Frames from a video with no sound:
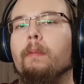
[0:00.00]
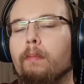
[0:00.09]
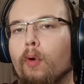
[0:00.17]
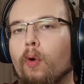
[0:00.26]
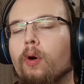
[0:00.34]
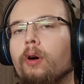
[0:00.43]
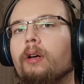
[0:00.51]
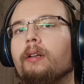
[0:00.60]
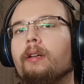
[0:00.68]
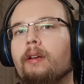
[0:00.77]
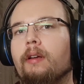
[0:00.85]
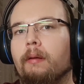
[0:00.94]
more
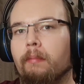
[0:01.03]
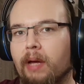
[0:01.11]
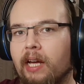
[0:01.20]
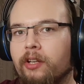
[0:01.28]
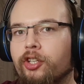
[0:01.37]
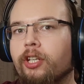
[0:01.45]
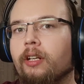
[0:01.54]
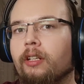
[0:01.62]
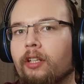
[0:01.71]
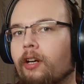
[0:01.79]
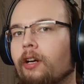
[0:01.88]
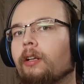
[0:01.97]

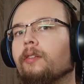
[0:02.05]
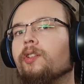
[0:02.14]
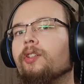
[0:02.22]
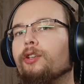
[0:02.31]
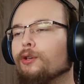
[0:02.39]
magical girls.